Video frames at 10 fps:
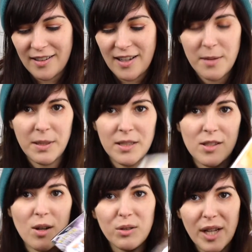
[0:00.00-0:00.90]
I mean,
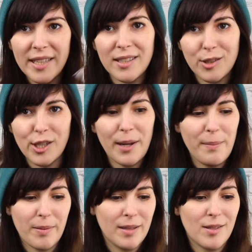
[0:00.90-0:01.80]
so light to ship
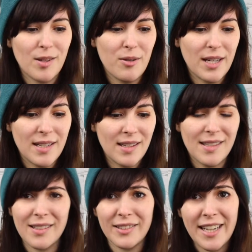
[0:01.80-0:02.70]
and so easy
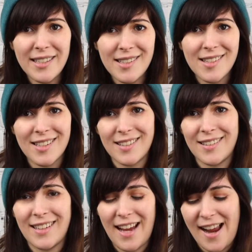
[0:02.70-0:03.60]
to list.
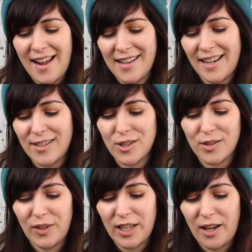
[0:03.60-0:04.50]
And I
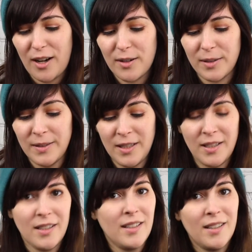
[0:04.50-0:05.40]
just figured
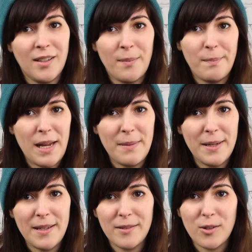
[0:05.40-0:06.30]

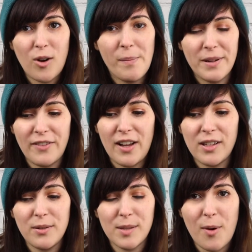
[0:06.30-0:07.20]
maybe they'll go up in
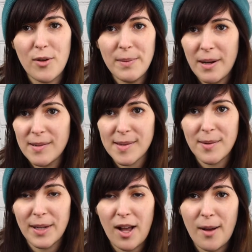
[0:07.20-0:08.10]
value as Pokemon's
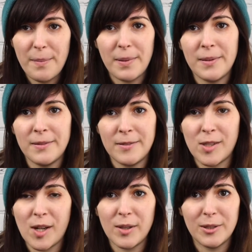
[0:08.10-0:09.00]
going up.
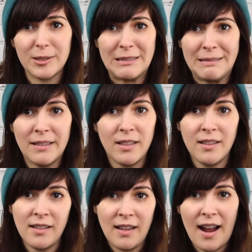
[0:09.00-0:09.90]
So
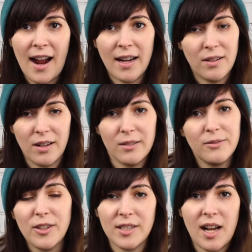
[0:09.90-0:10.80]
I don't know,
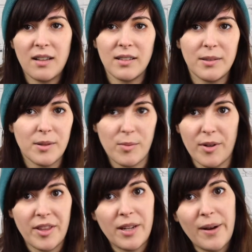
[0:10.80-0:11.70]
for a dollar it was
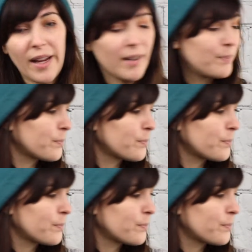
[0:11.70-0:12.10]
worth it, right?